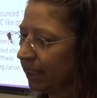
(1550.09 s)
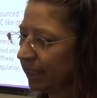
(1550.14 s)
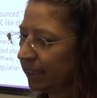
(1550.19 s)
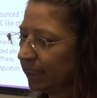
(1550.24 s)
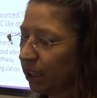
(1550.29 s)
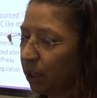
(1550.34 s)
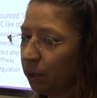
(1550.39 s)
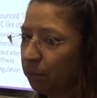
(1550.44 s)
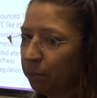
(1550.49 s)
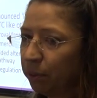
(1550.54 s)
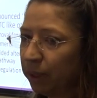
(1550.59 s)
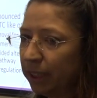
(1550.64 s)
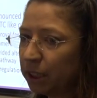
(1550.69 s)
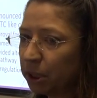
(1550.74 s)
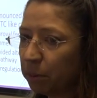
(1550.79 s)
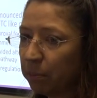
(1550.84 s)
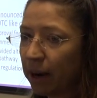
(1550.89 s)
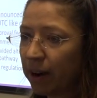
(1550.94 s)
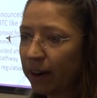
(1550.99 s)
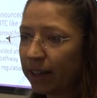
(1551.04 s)
So
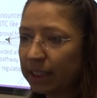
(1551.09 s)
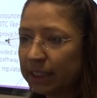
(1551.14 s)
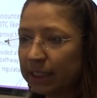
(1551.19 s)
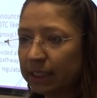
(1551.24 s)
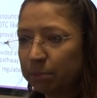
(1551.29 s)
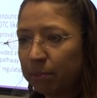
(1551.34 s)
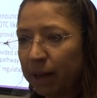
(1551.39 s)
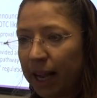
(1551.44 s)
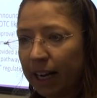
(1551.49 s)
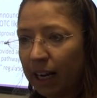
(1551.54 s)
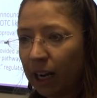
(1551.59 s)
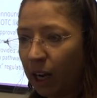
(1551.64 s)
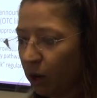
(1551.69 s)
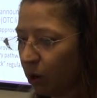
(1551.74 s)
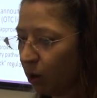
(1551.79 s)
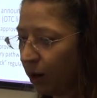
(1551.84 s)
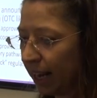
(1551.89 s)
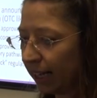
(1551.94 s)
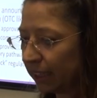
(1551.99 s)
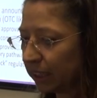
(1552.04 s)
British American Tobacco
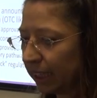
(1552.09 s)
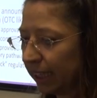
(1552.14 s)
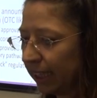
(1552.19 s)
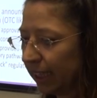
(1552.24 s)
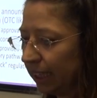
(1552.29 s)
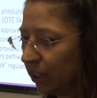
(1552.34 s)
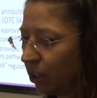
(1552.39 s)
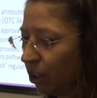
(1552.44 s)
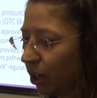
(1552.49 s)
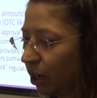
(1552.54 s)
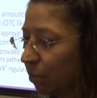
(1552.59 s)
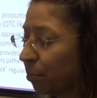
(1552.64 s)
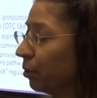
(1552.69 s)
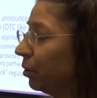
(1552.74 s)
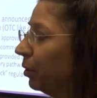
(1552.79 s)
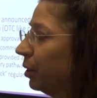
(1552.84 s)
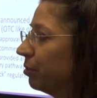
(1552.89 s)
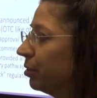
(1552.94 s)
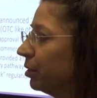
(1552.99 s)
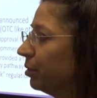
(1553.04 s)
actually got
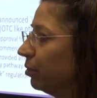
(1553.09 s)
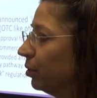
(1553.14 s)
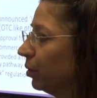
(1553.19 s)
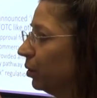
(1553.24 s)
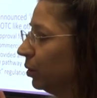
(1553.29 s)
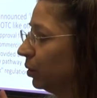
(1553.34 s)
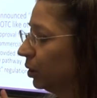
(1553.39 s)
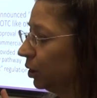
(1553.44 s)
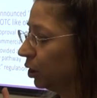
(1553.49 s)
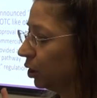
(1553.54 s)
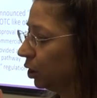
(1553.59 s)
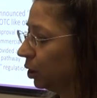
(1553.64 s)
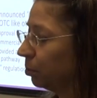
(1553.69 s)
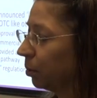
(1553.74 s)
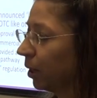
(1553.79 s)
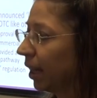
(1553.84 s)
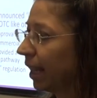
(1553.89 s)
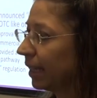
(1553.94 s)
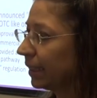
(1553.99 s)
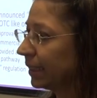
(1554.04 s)
approval for two
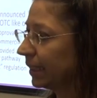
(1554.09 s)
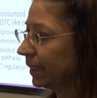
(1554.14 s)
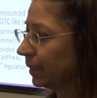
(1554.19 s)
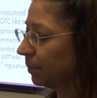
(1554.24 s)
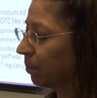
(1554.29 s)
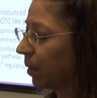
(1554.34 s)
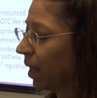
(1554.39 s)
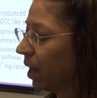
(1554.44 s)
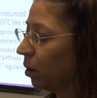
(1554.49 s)
products.